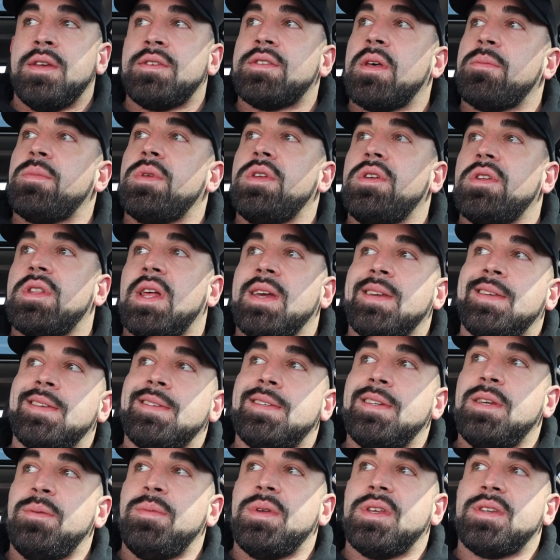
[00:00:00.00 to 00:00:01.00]
something you'd like
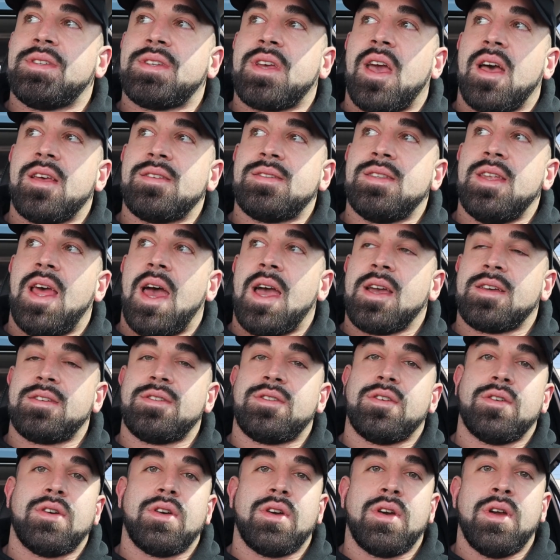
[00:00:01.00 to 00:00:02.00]
to see me discuss
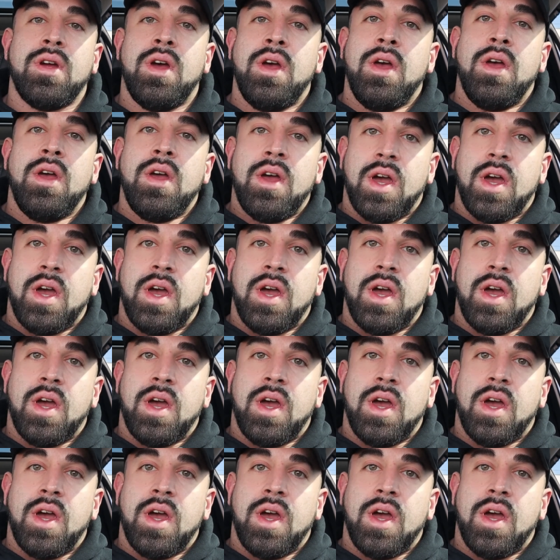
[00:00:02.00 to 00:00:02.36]
next or